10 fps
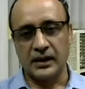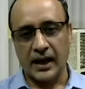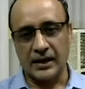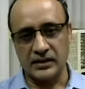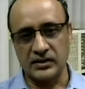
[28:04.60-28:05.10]

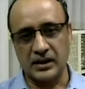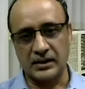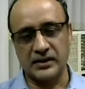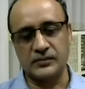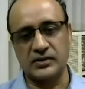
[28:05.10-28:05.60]
energy
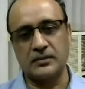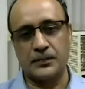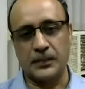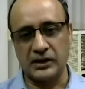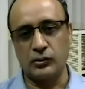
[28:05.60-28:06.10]
consumption
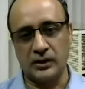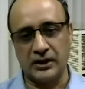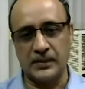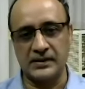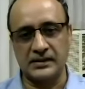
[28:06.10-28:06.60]
per unit
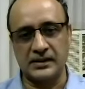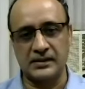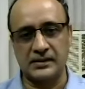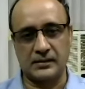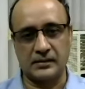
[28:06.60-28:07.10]

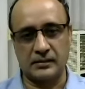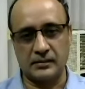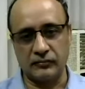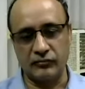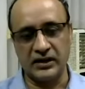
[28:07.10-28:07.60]
basis.
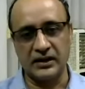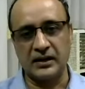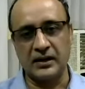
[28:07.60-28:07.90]
The